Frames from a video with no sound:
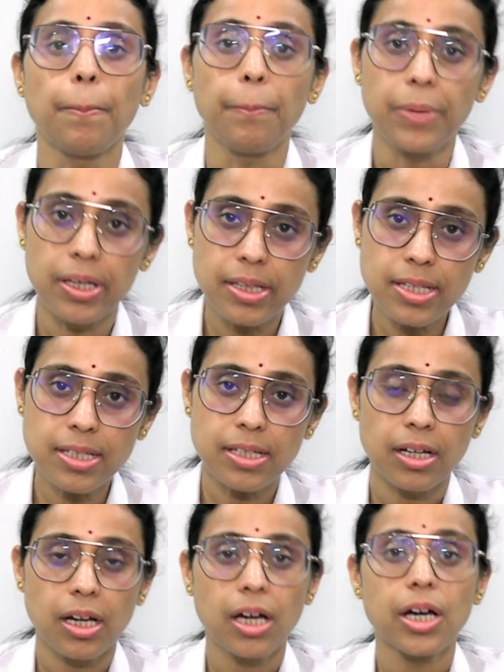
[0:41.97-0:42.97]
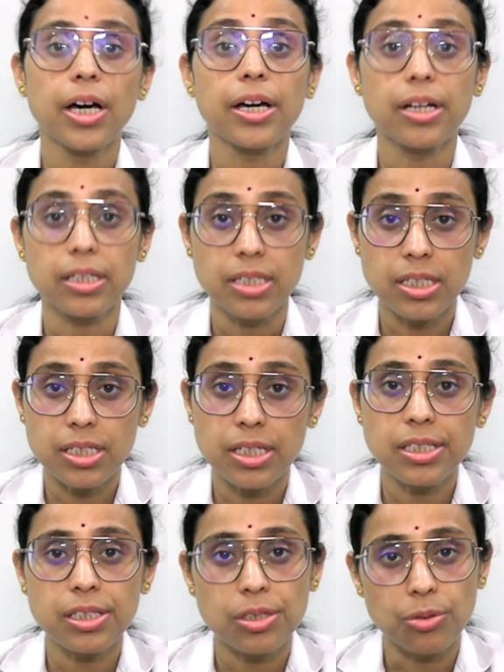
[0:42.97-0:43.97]
means
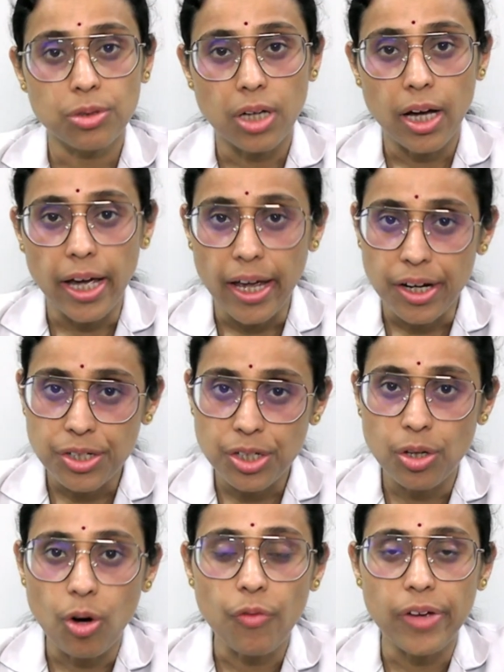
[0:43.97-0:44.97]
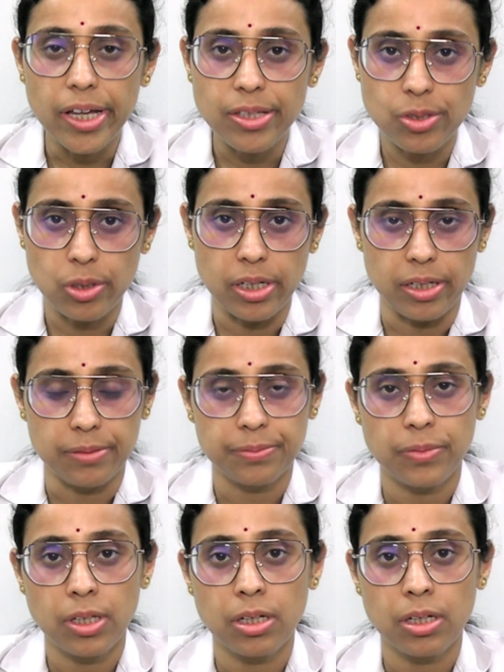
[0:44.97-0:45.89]
resistance to the action of insulin.